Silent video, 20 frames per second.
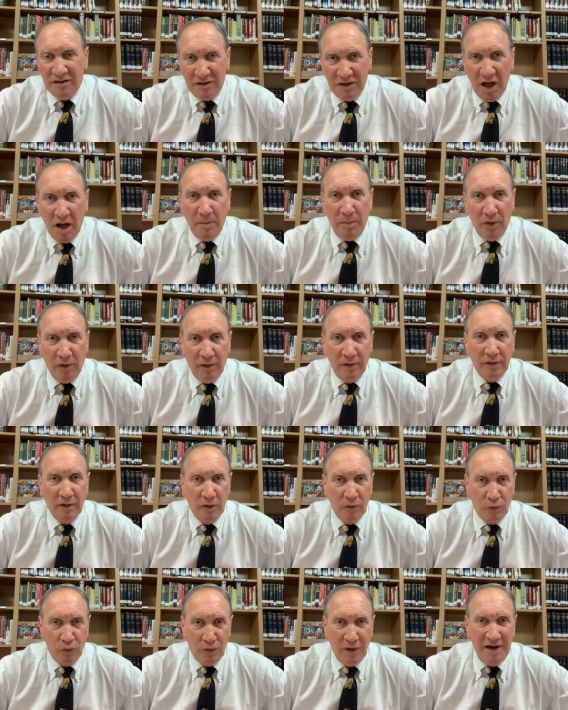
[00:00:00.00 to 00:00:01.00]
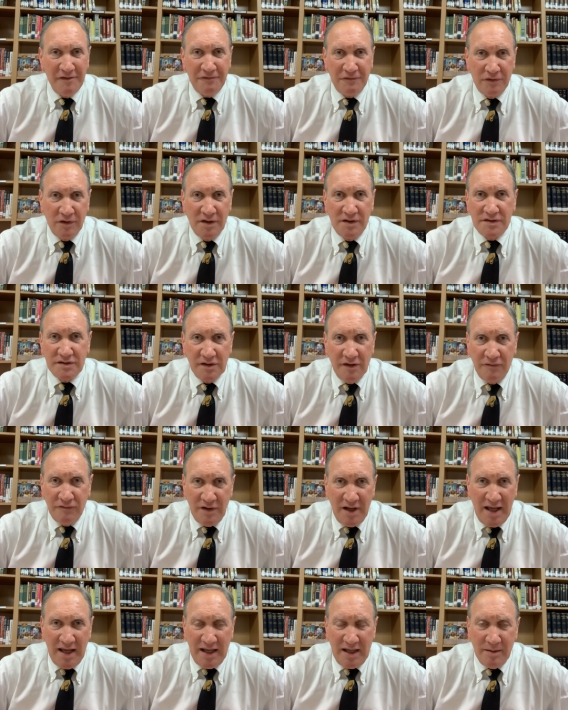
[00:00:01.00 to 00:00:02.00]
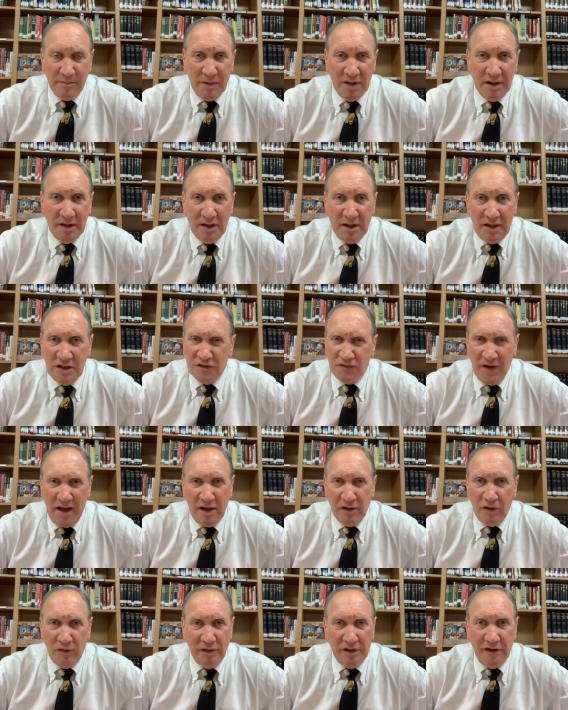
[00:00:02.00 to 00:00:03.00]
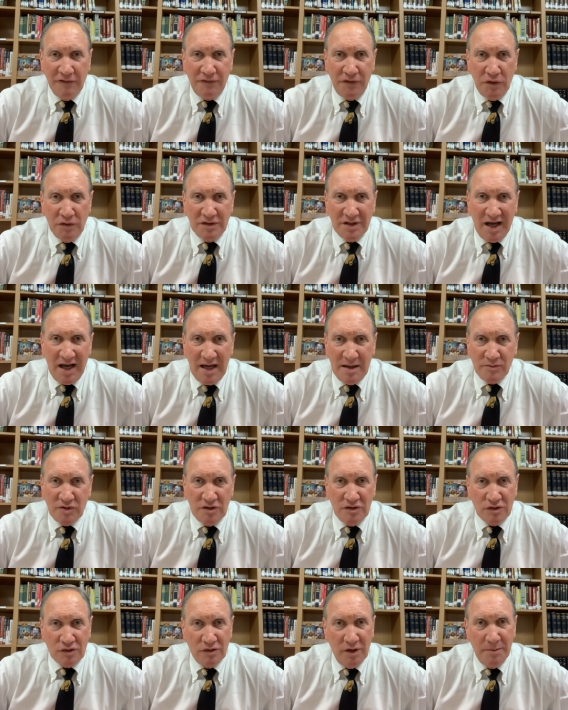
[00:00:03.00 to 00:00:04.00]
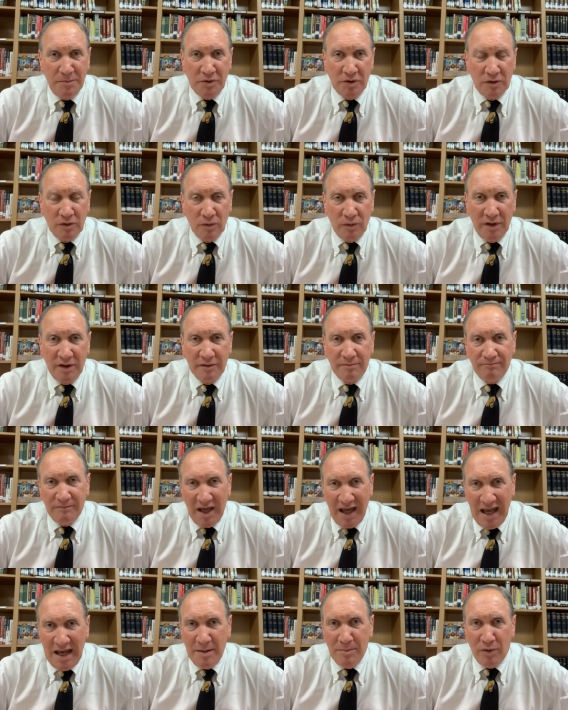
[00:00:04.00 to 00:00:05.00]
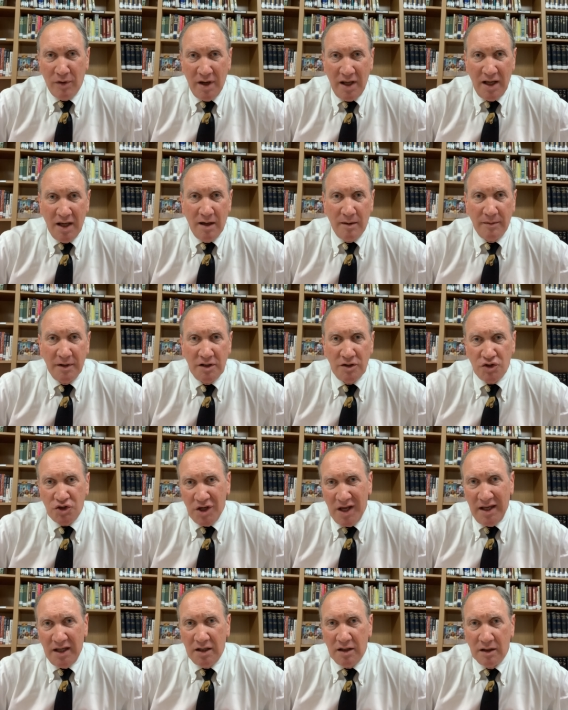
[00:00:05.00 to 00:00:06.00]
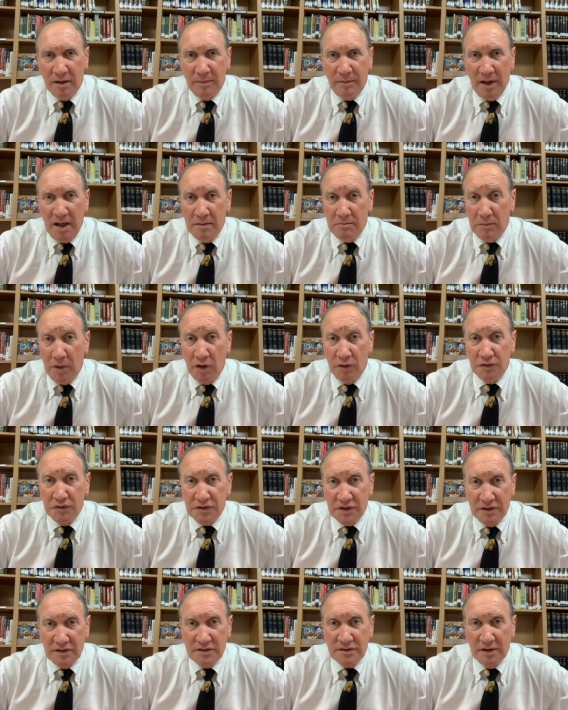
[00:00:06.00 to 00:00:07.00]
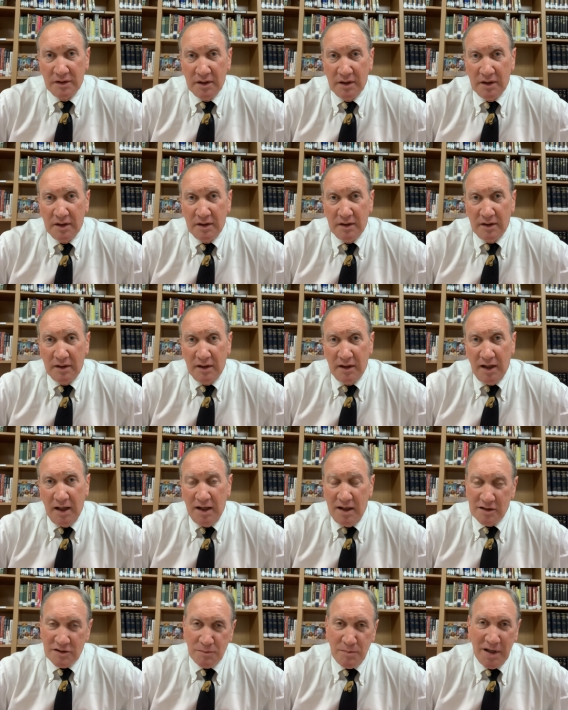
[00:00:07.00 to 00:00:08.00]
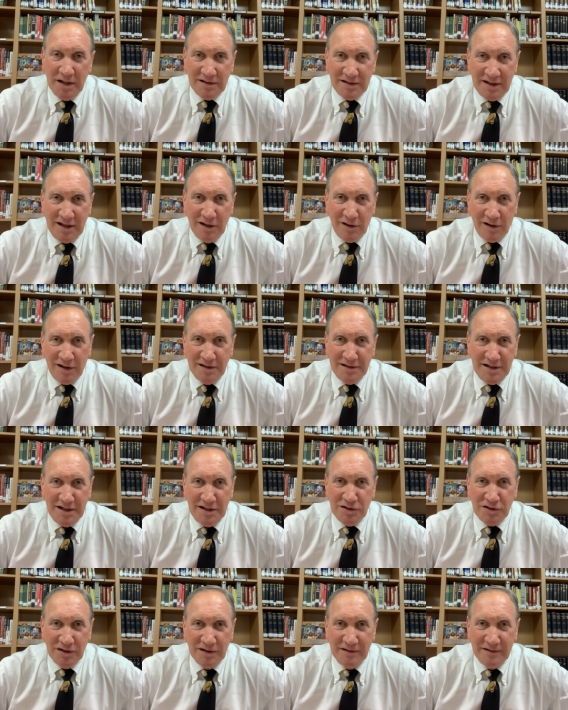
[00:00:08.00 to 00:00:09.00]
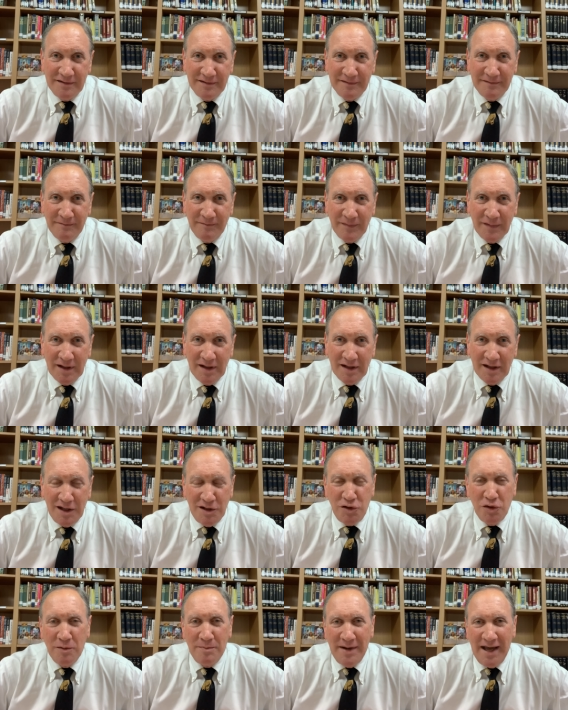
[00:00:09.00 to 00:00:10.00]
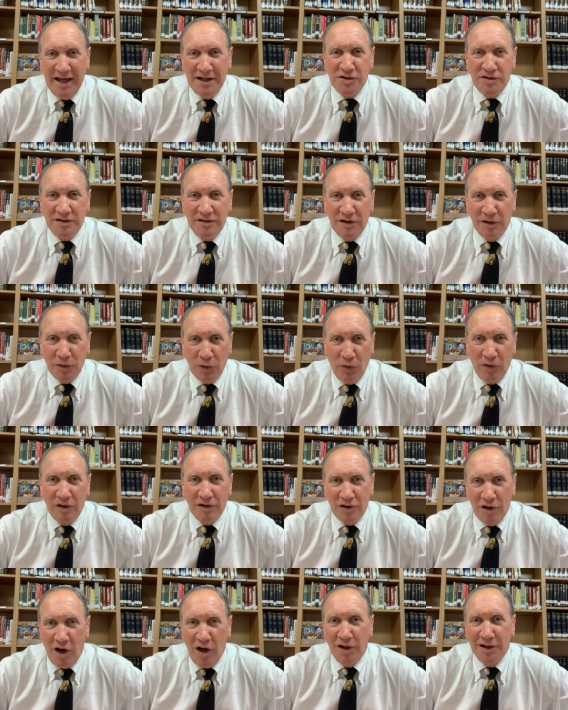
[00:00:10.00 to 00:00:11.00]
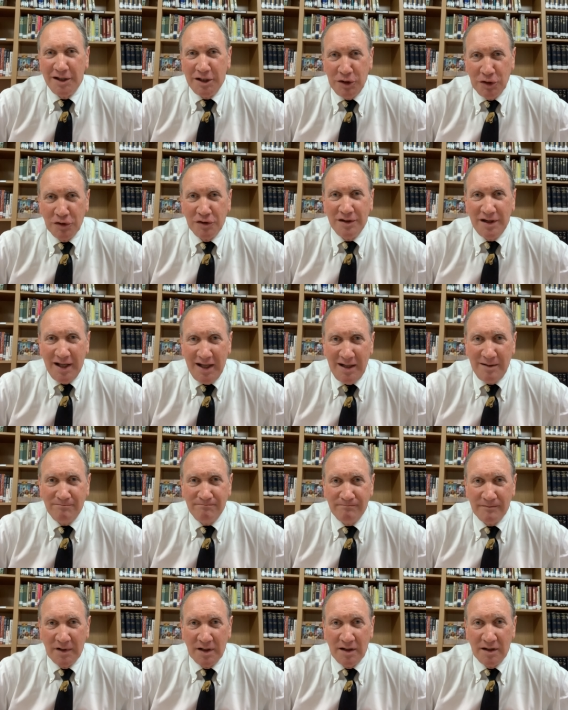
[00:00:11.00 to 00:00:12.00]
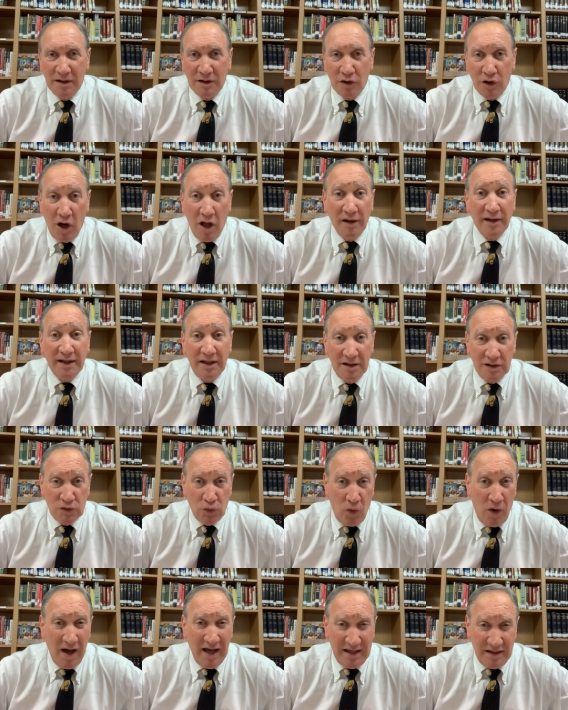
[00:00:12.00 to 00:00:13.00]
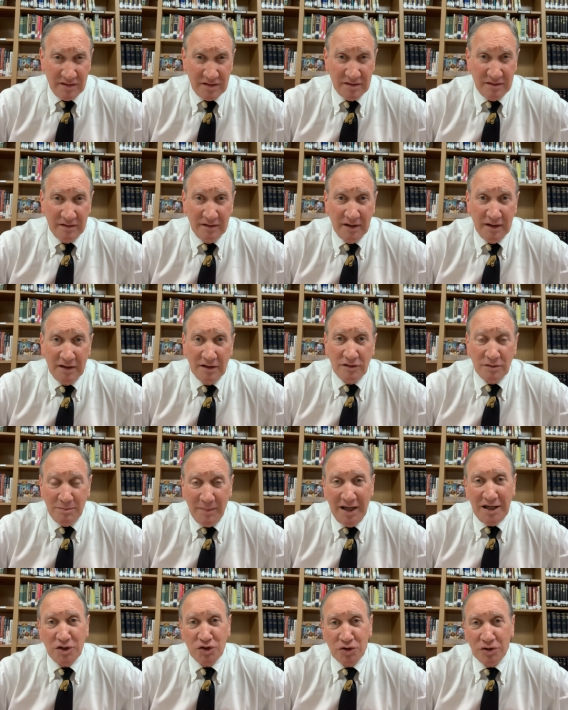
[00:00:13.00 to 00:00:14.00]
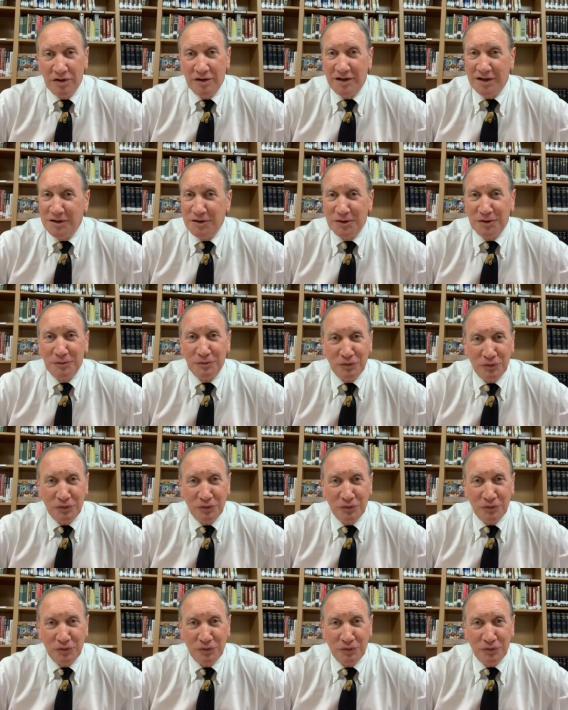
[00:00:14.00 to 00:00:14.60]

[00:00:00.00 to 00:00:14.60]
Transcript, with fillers: double reference of name is found only a few times in Scripture with Abraham and Jacob and Moses, and it's meant to get our attention. Can you imagine the Lord calling your name, calling it twice, to make sure that you're